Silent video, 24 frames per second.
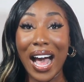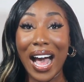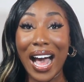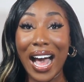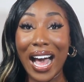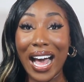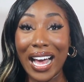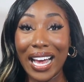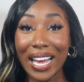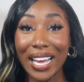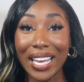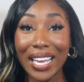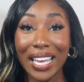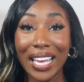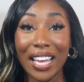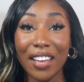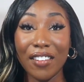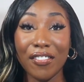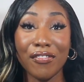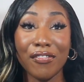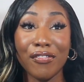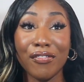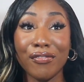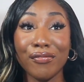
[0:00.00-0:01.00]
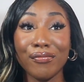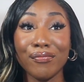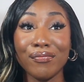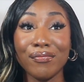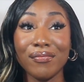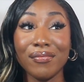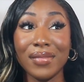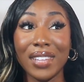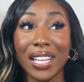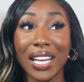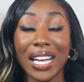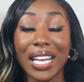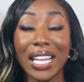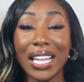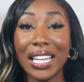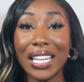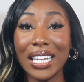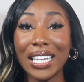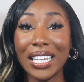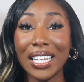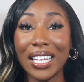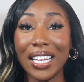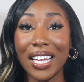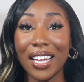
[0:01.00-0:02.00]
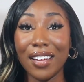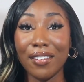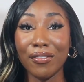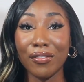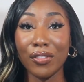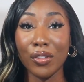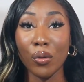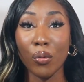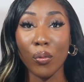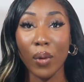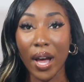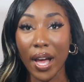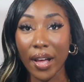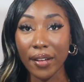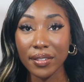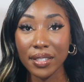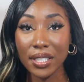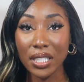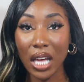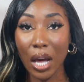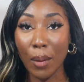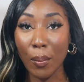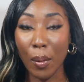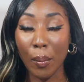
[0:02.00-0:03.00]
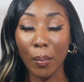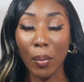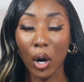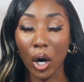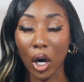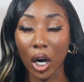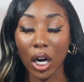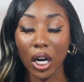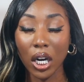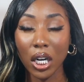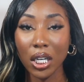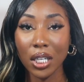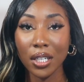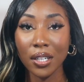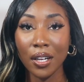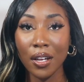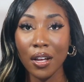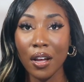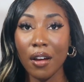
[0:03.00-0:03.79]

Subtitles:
if the wefts come apart